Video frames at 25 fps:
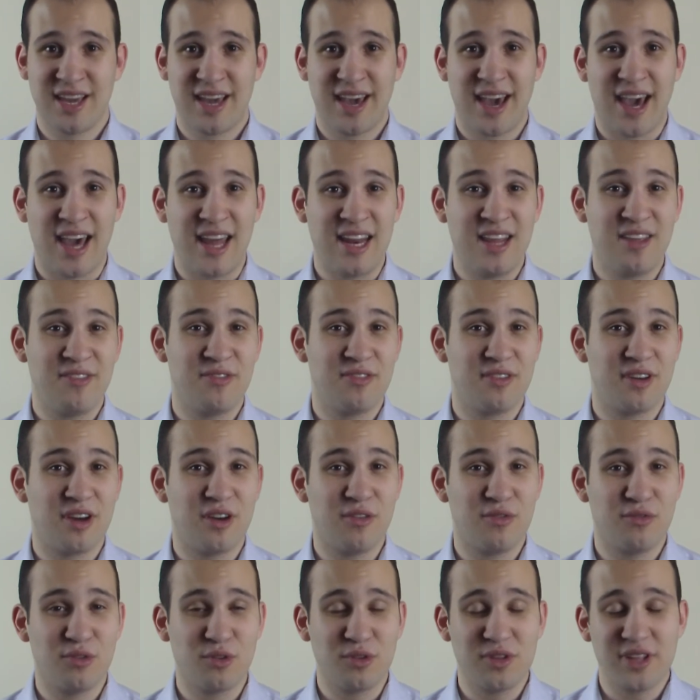And if a
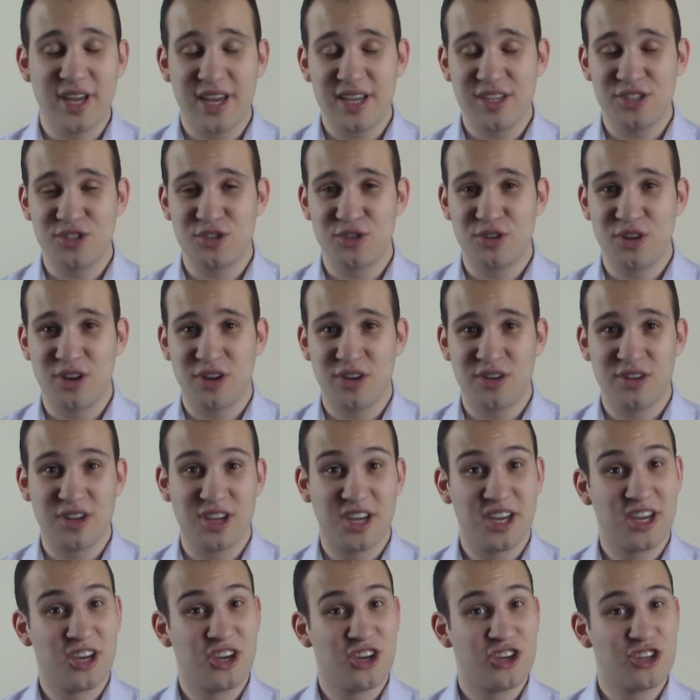full day is too long,
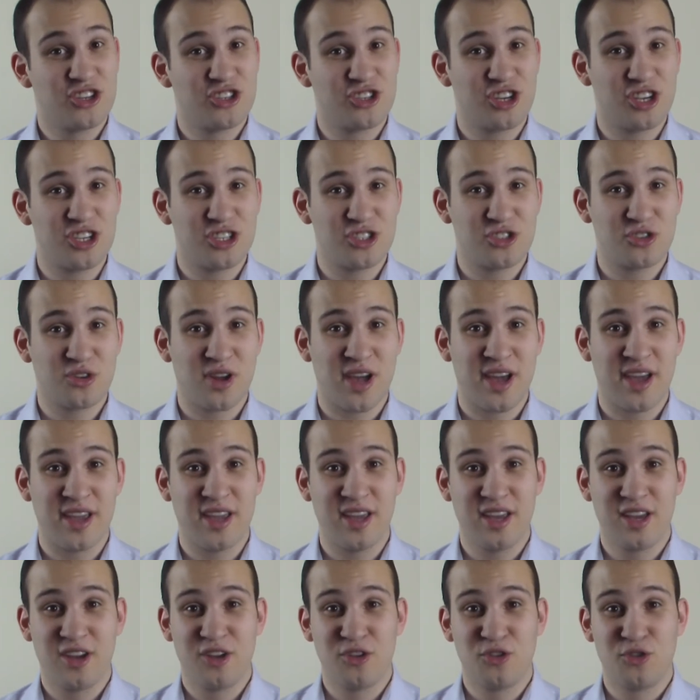just try
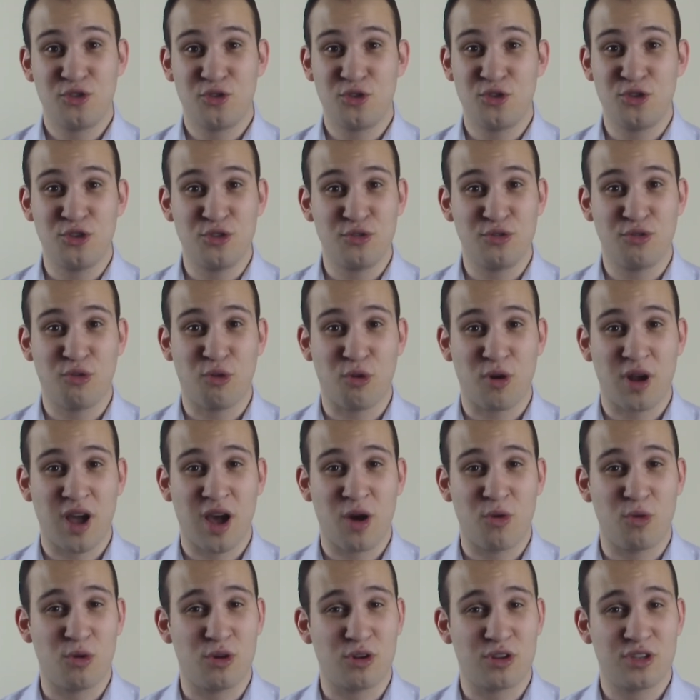2 to 4
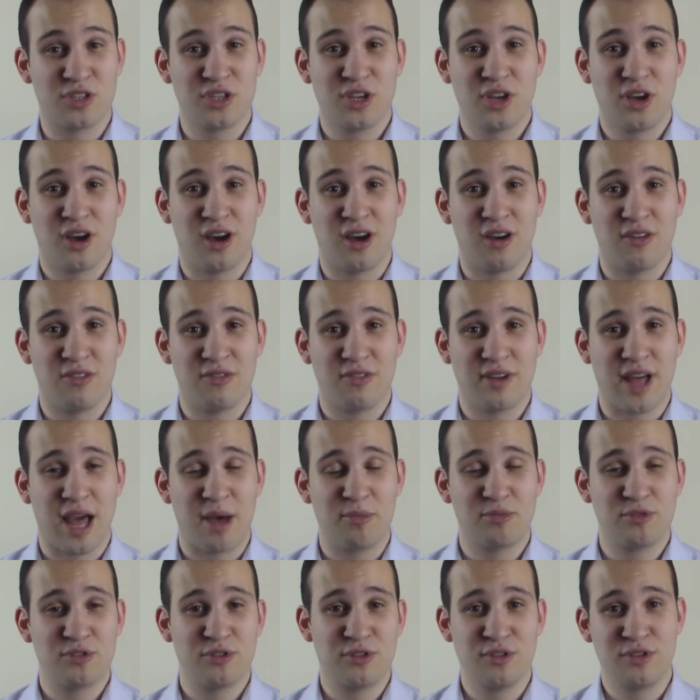hours of
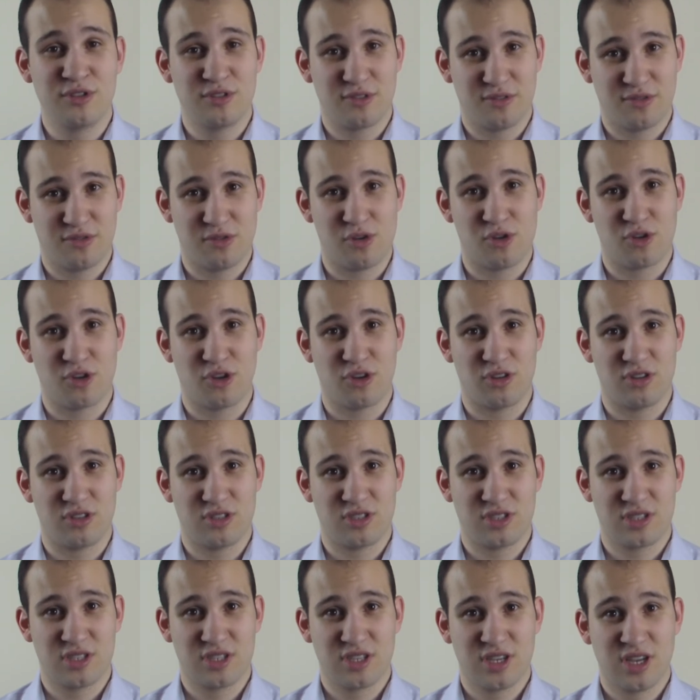absolute
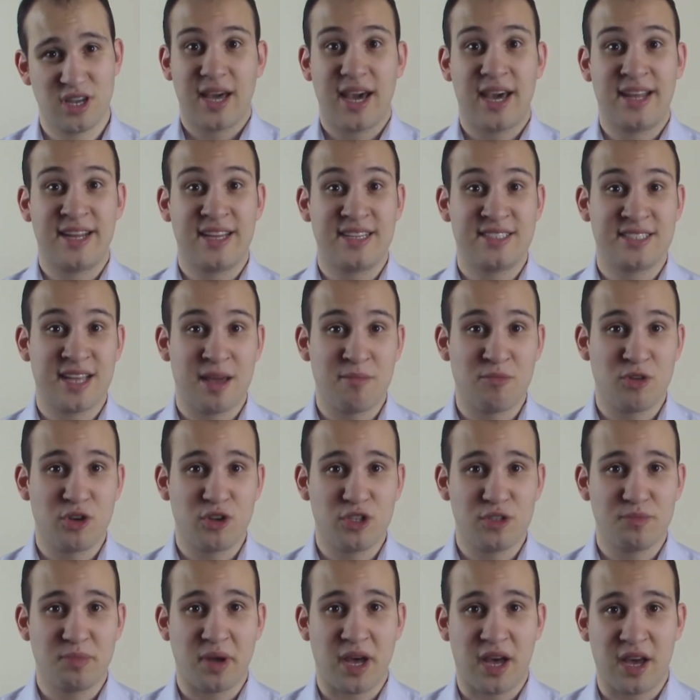focus. And as time goes
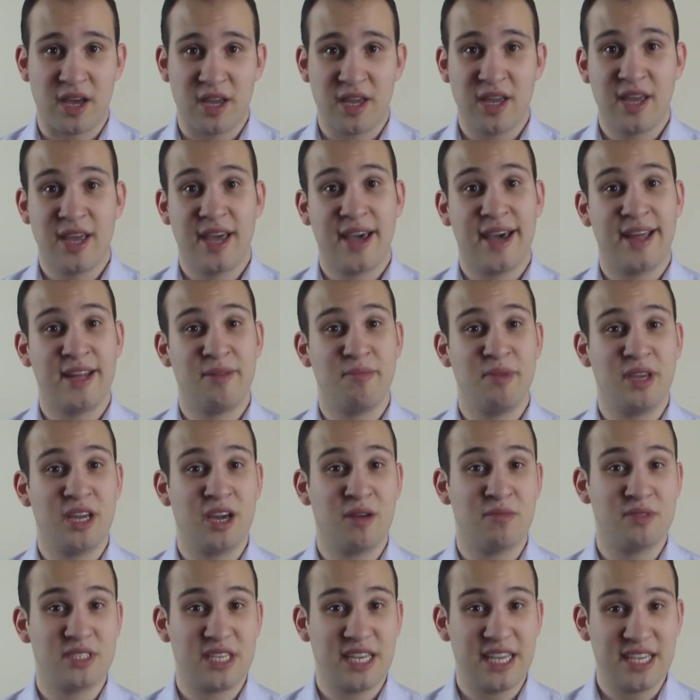by and it
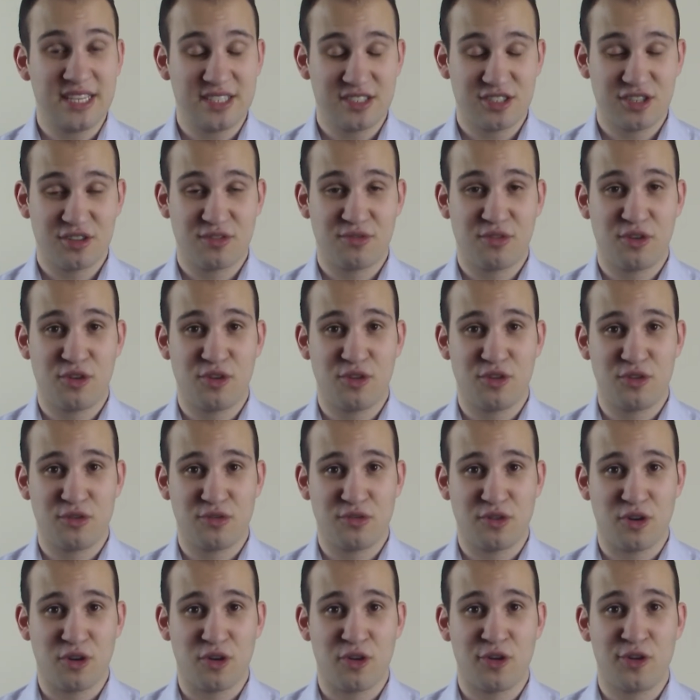becomes easier for you to
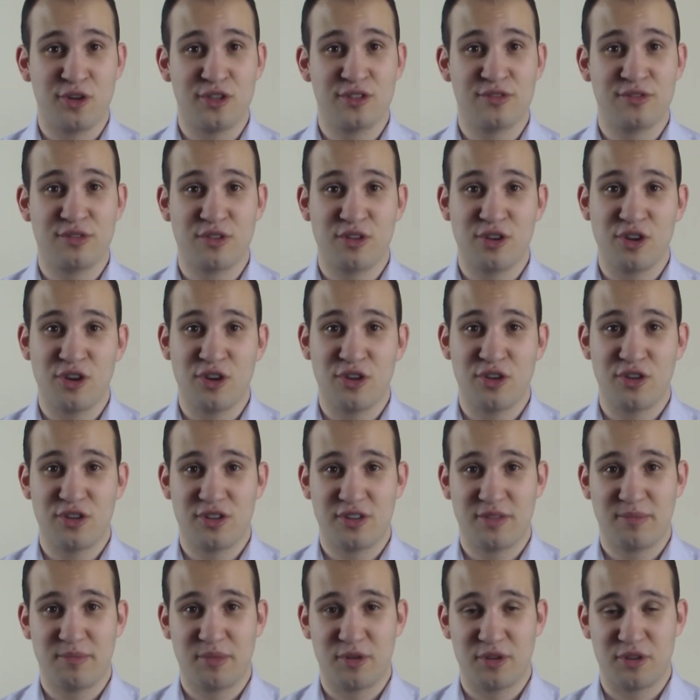focus for longer
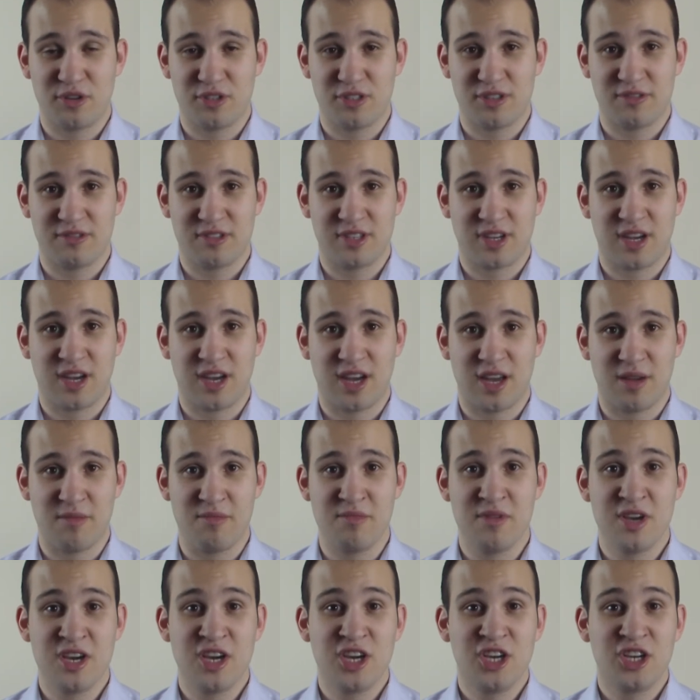periods of time,
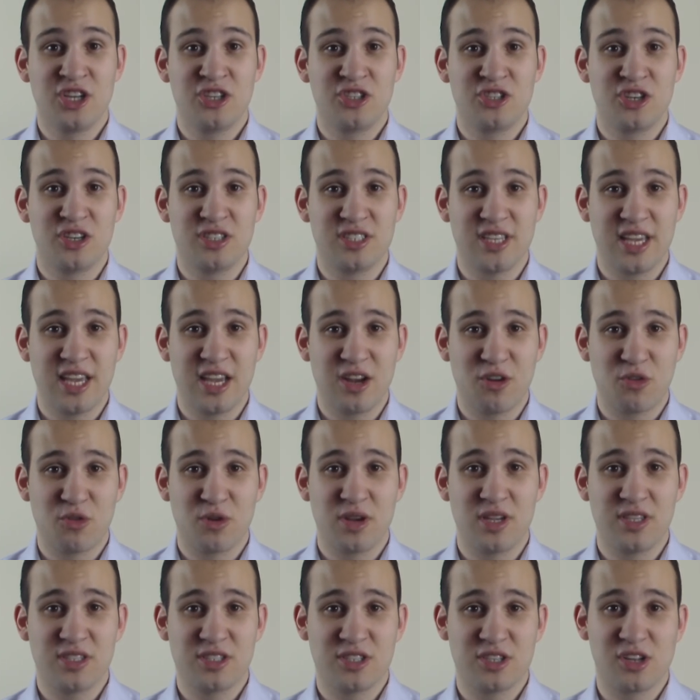just
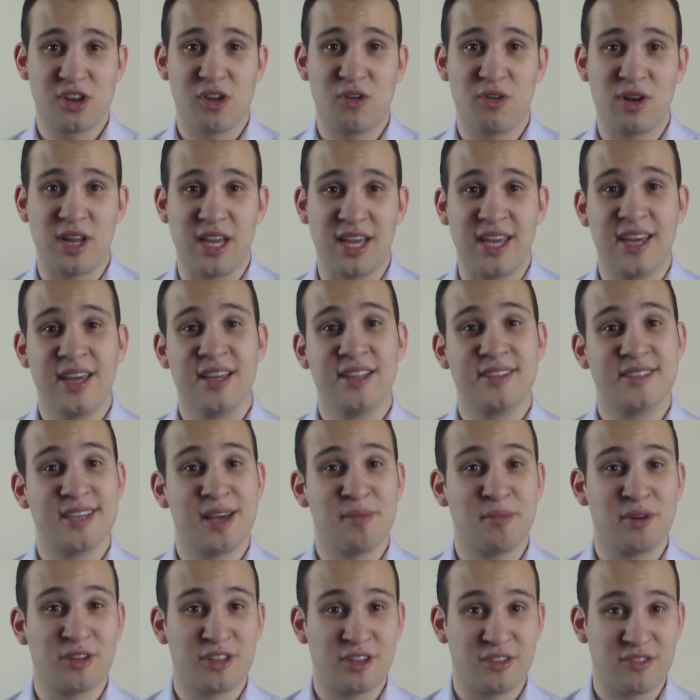increase slowly the
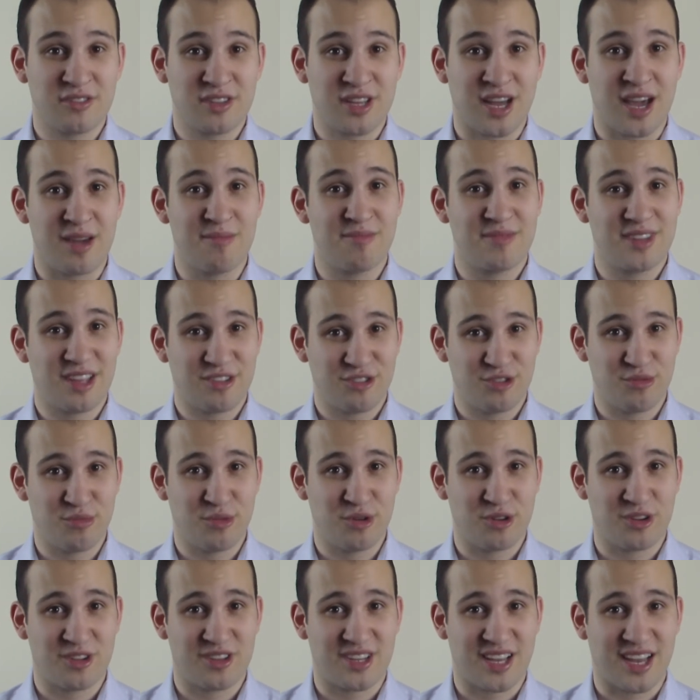amount of time that you
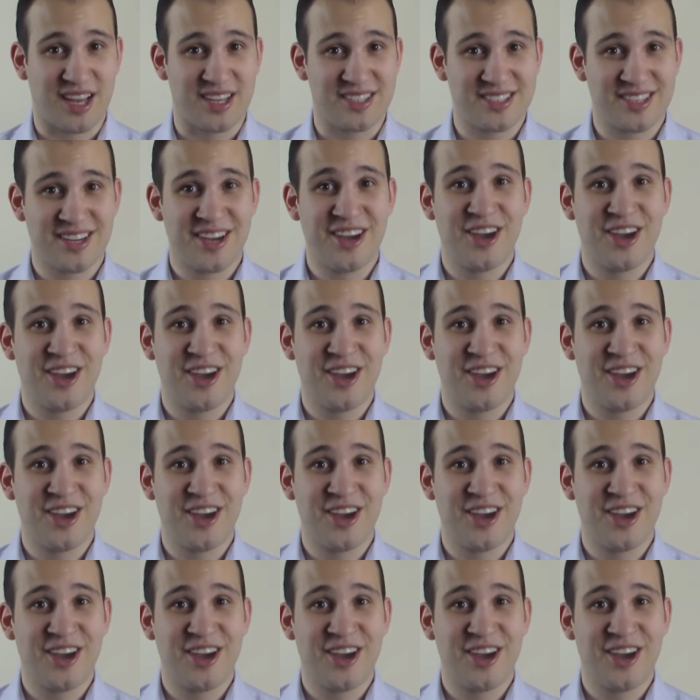monotask.